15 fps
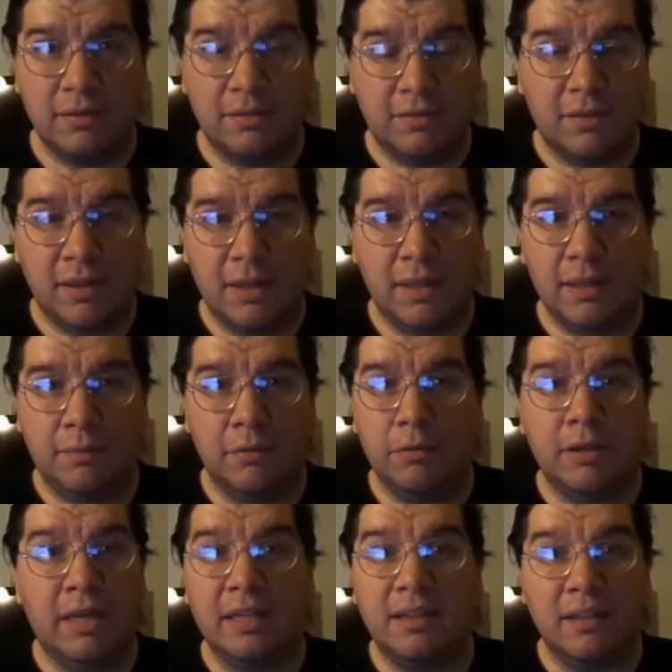to see if
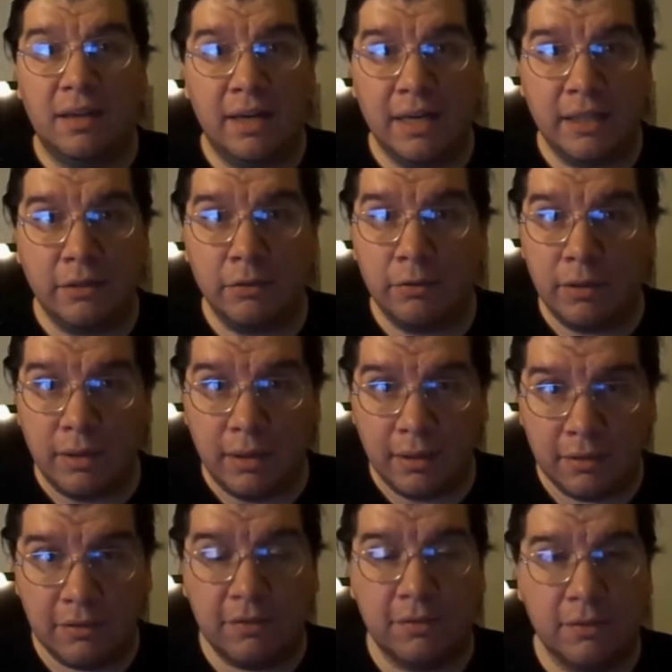they're not lying or
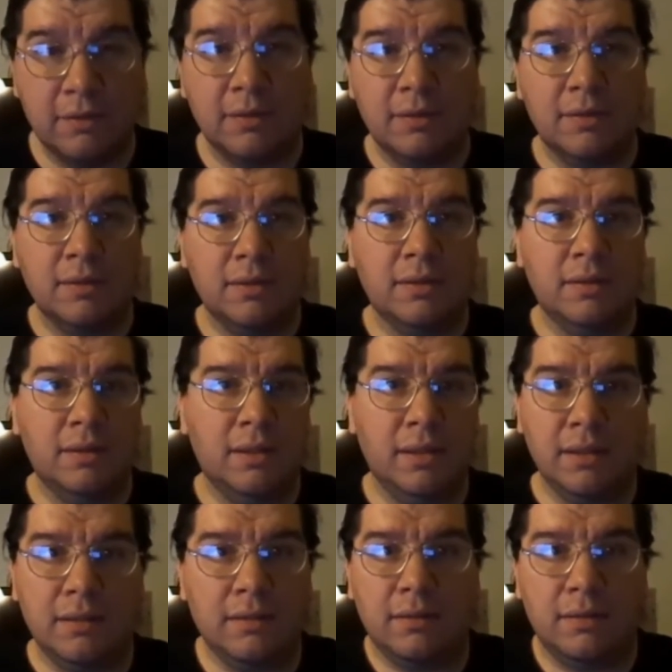not.
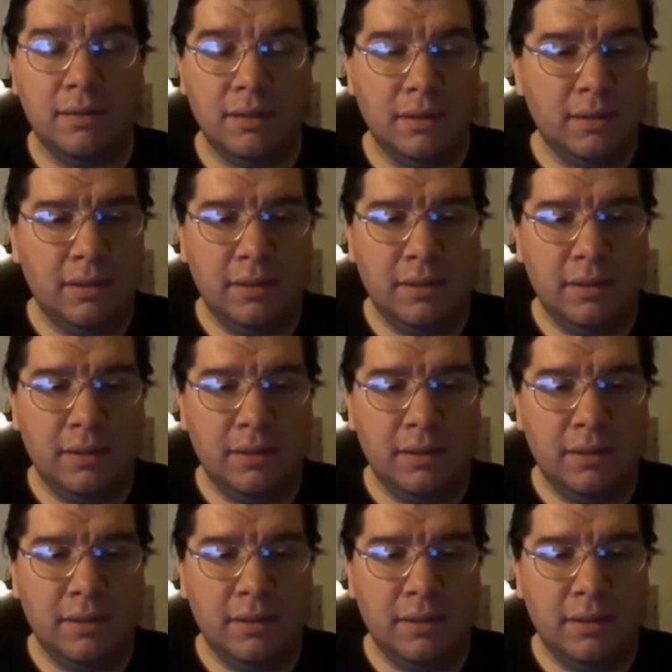Yeah